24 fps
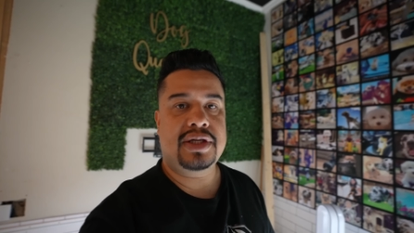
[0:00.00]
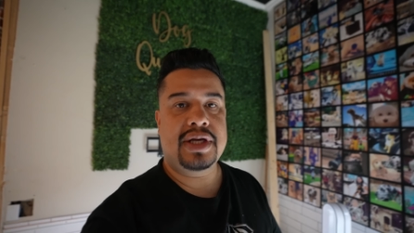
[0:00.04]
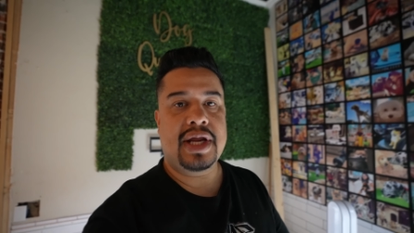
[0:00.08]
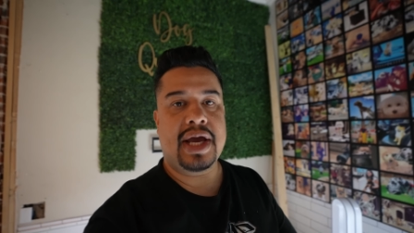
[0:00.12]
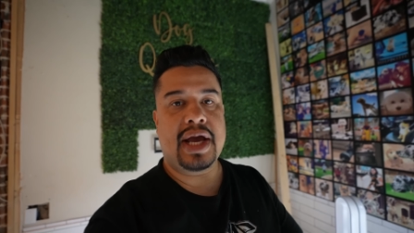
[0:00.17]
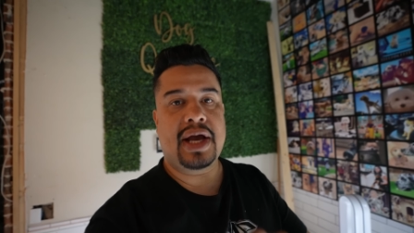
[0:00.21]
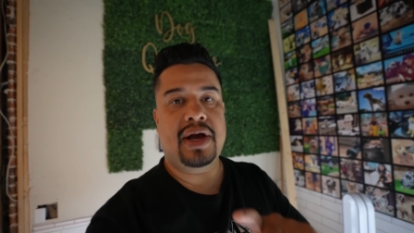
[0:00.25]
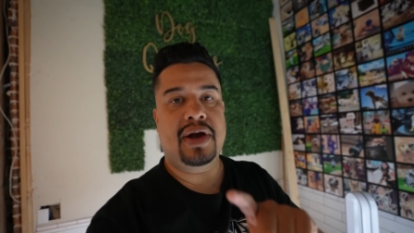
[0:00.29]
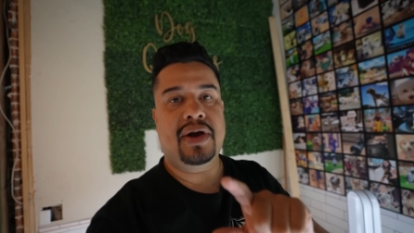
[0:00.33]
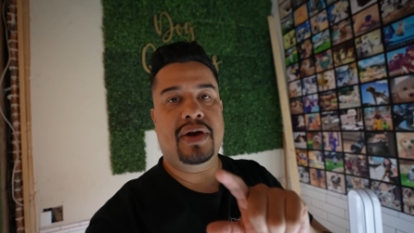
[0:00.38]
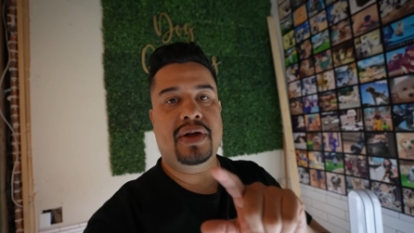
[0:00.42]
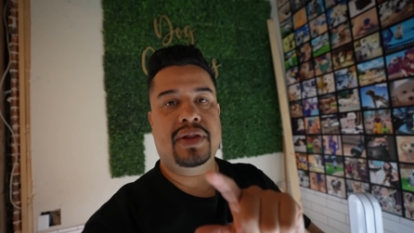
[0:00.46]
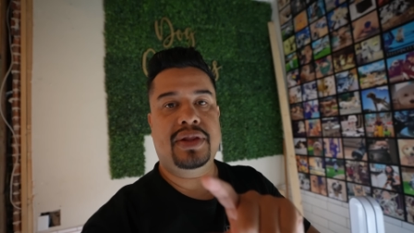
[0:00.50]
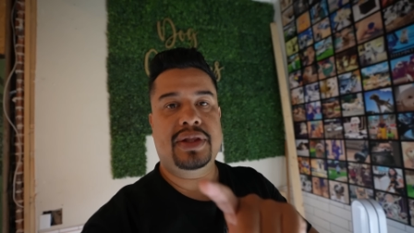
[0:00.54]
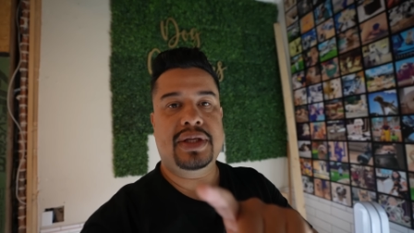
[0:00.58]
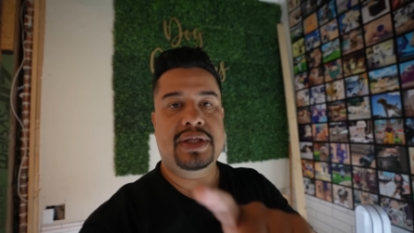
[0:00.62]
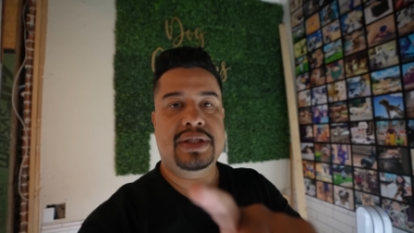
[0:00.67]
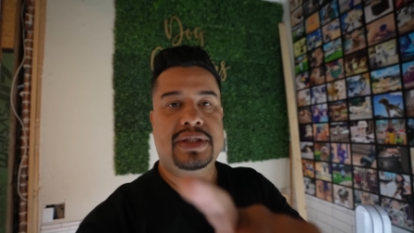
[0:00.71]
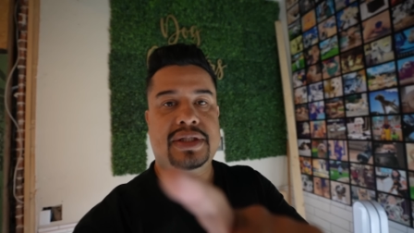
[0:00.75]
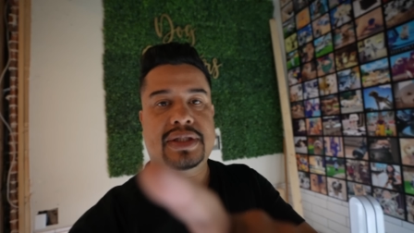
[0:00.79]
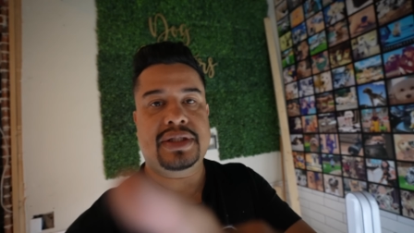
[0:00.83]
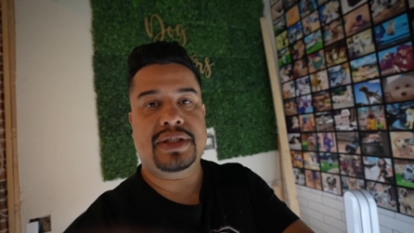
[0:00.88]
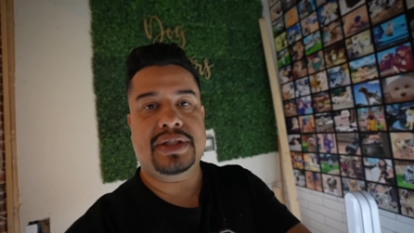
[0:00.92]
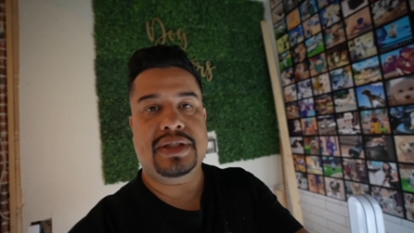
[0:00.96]
Now
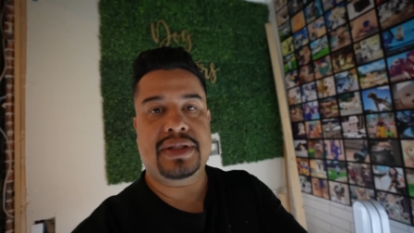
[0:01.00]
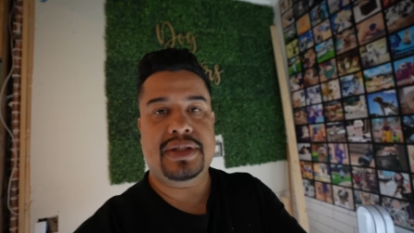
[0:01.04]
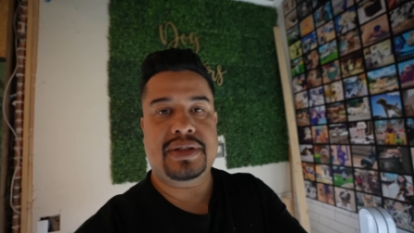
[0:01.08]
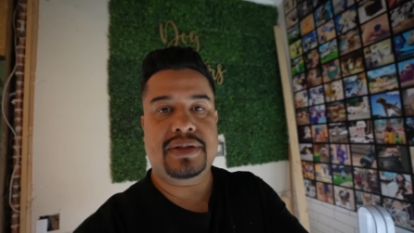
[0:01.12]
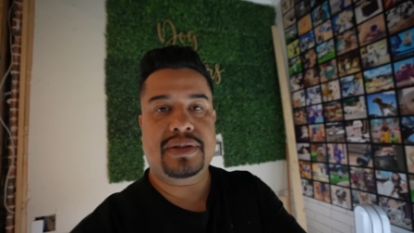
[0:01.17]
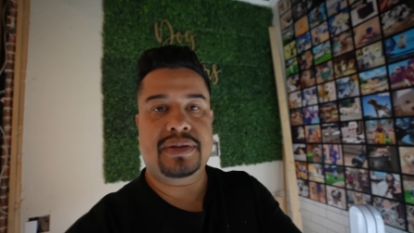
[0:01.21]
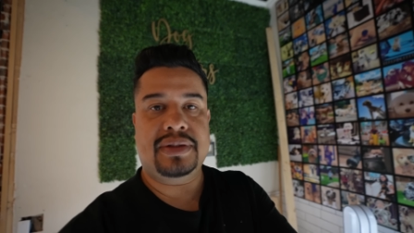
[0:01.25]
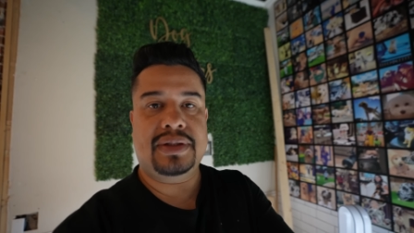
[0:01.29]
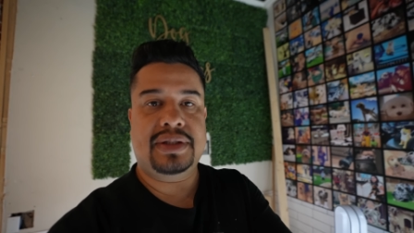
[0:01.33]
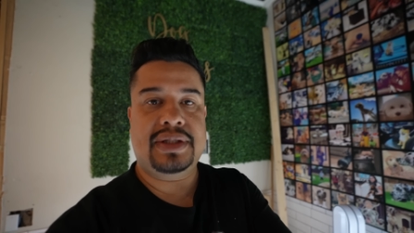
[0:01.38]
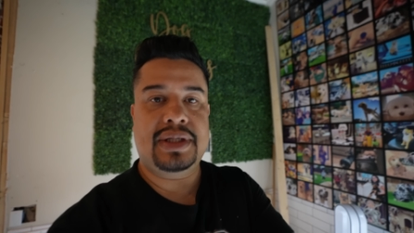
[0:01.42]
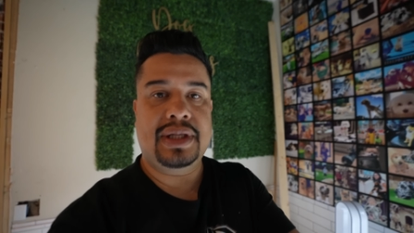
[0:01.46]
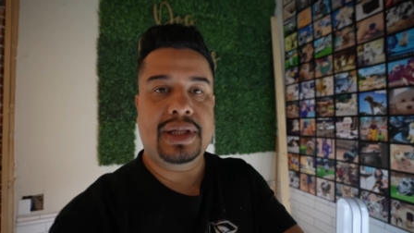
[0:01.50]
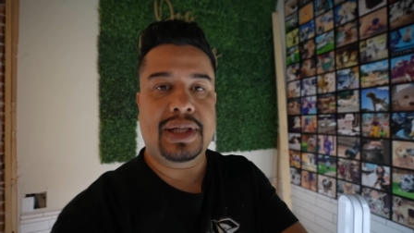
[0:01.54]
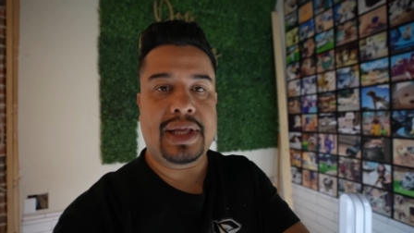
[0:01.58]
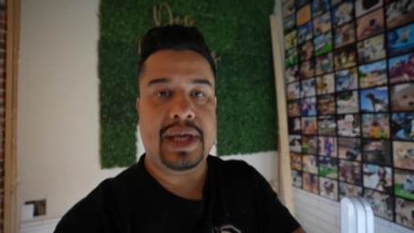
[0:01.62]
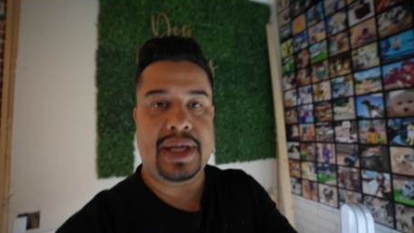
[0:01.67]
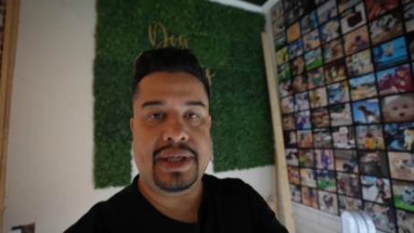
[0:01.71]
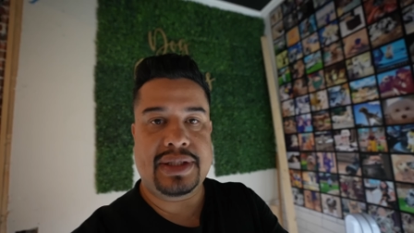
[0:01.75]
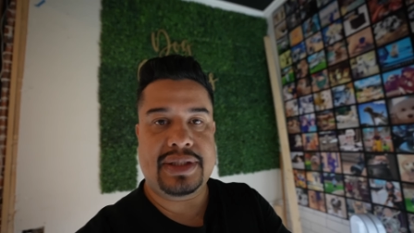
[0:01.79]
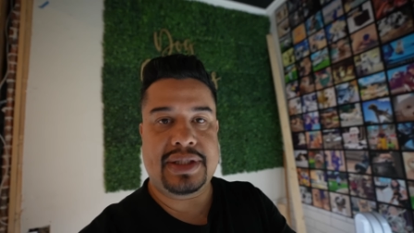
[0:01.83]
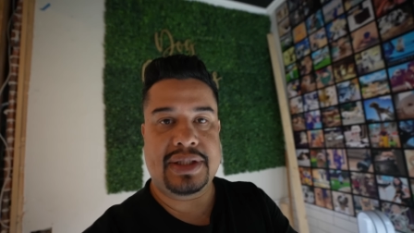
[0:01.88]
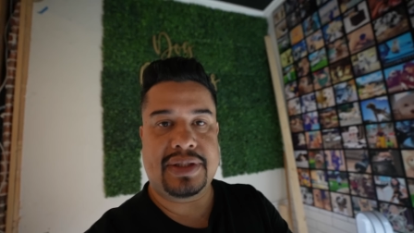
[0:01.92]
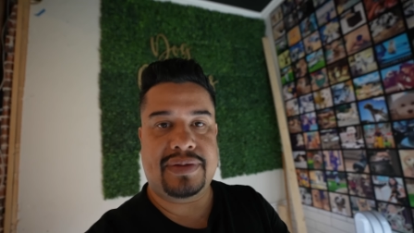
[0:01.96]
this
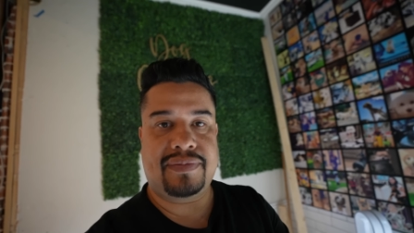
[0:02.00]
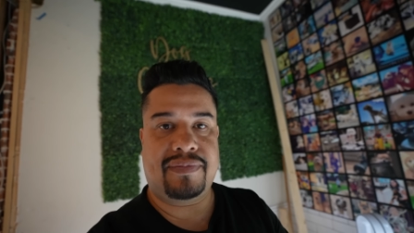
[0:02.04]
lens is